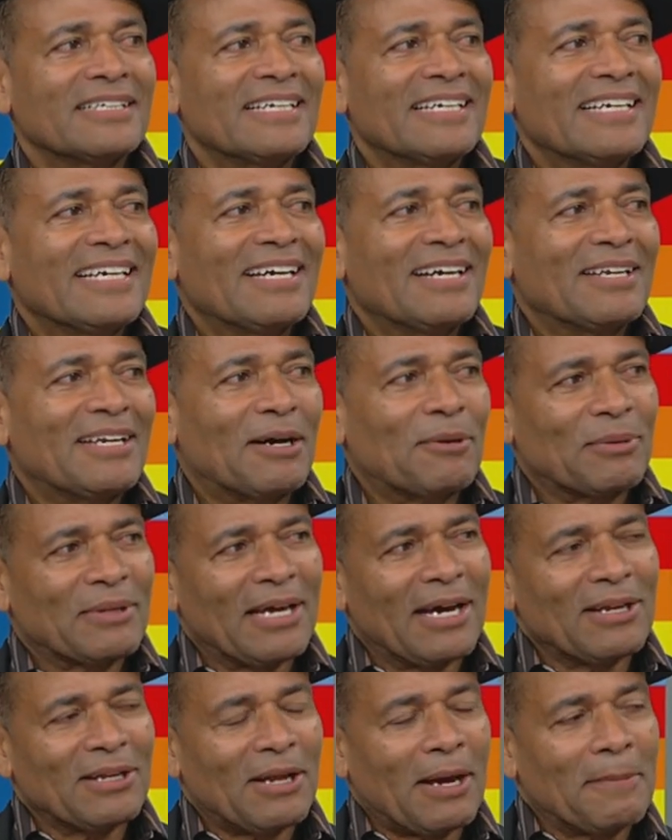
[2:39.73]
Mm. Now, with
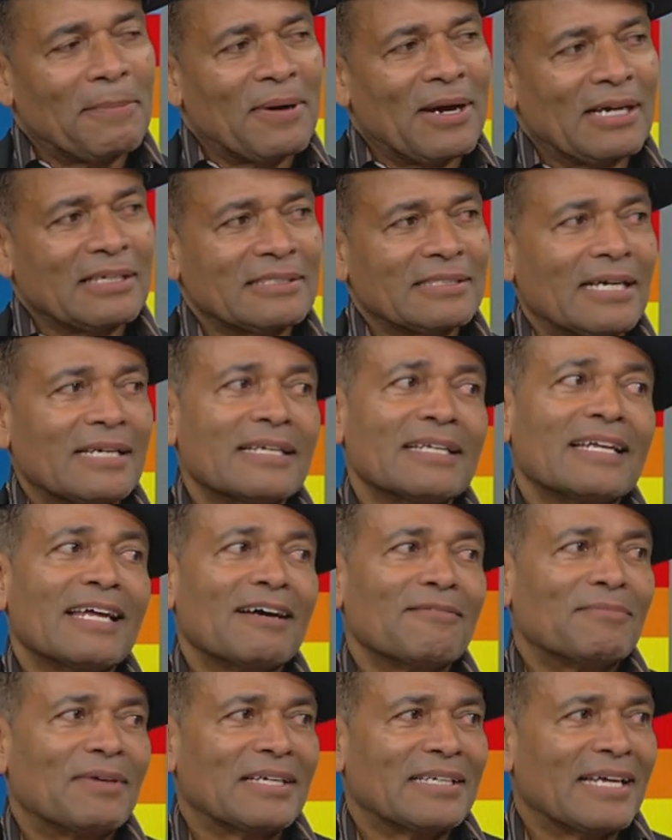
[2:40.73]
Outlaw Posse, I didn't
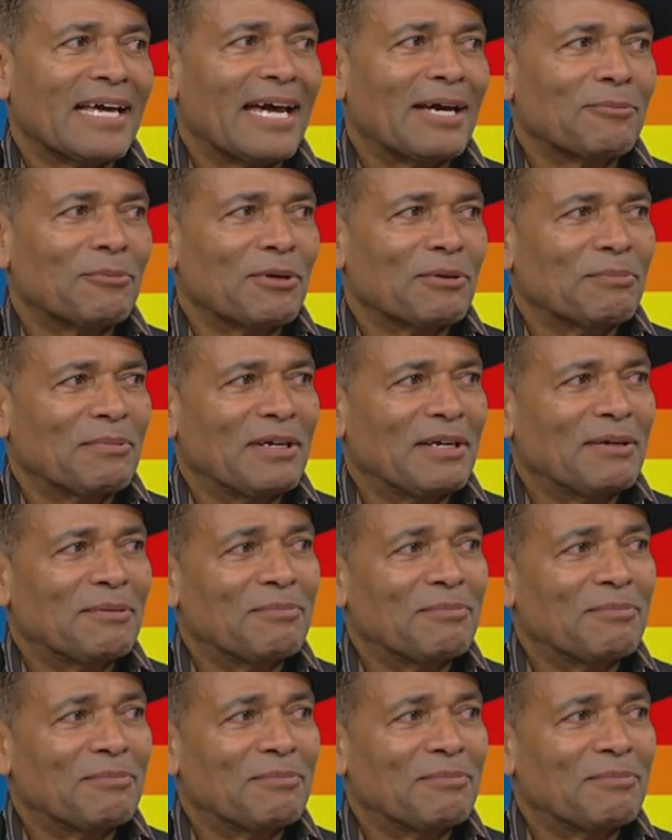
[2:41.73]
have my dad with me,